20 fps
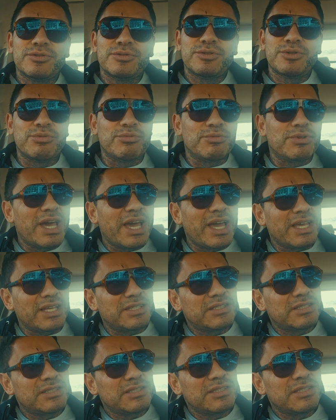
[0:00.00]
too
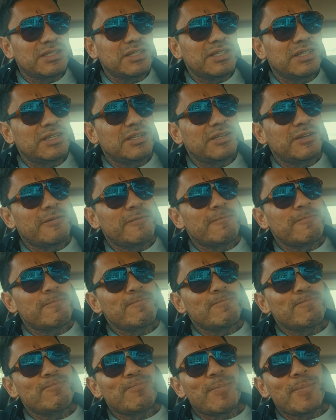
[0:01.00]
nice,
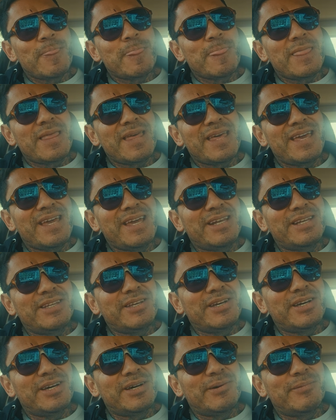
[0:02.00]
and
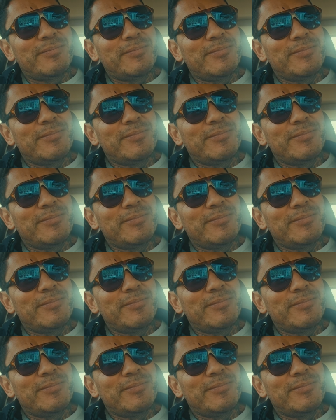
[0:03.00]
I